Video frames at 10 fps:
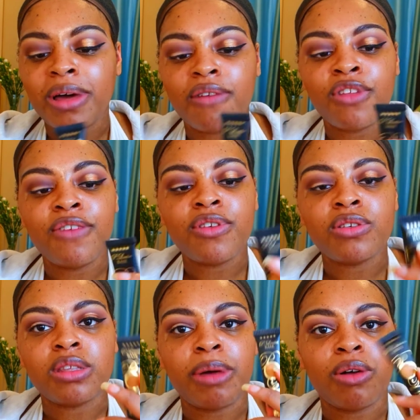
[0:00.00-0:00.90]
and I've not even
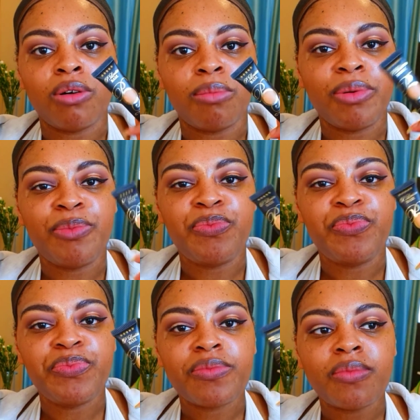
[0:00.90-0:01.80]
used the backup.
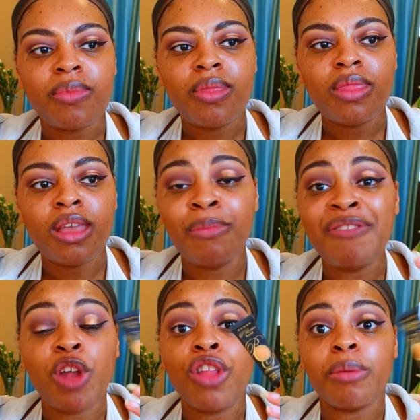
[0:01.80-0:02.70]
I'm not
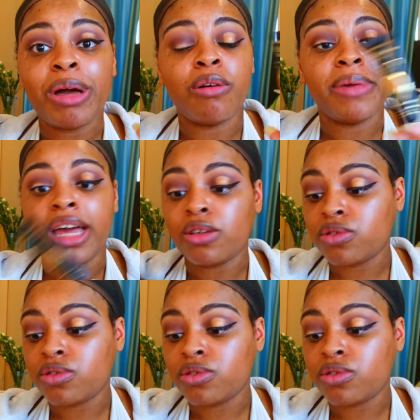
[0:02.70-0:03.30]
even on the backup yet.